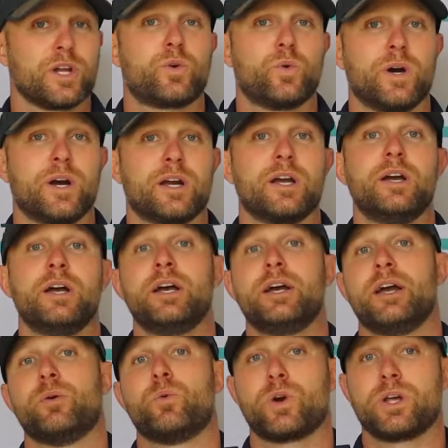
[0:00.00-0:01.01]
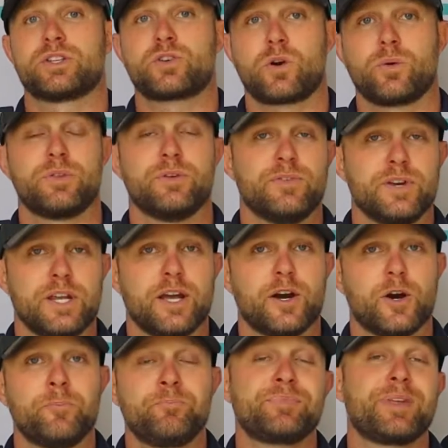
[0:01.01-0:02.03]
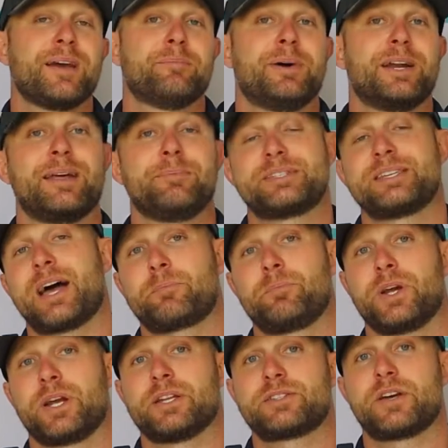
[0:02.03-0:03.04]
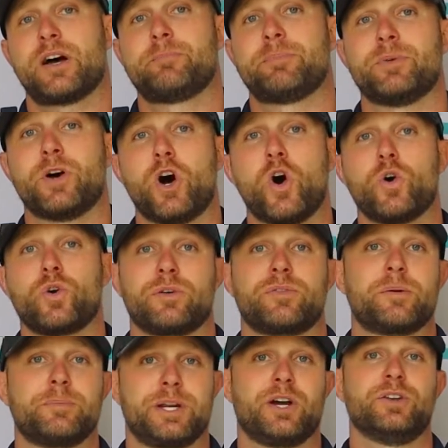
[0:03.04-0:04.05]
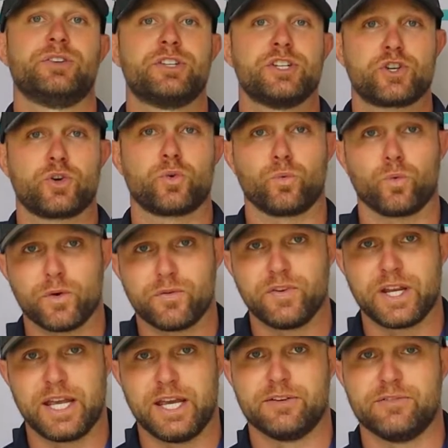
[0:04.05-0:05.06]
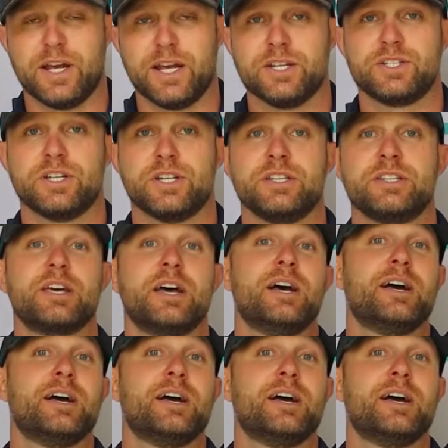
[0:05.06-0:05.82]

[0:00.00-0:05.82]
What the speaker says: quick and we'll get started with the video. My name is Blenkinsopp. I'm the owner of a company called Digital Roofing Innovations.